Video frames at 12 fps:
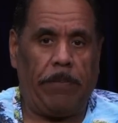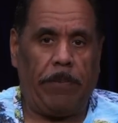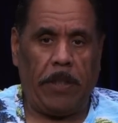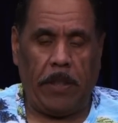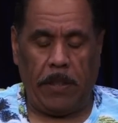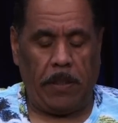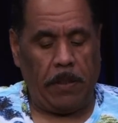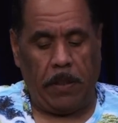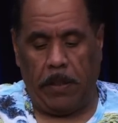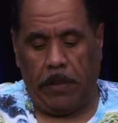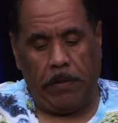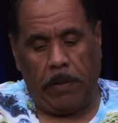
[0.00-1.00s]
because
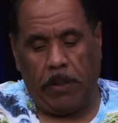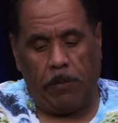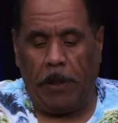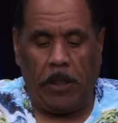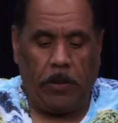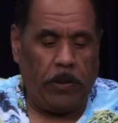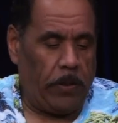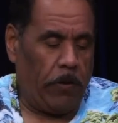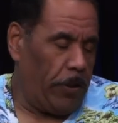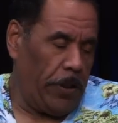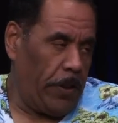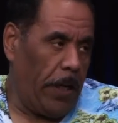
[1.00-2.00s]
the specialists are
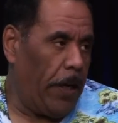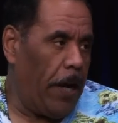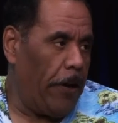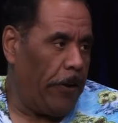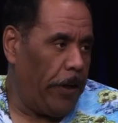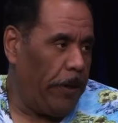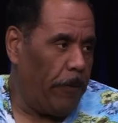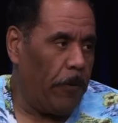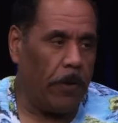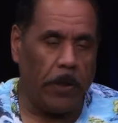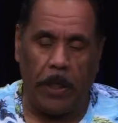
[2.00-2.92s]
just not hired anymore.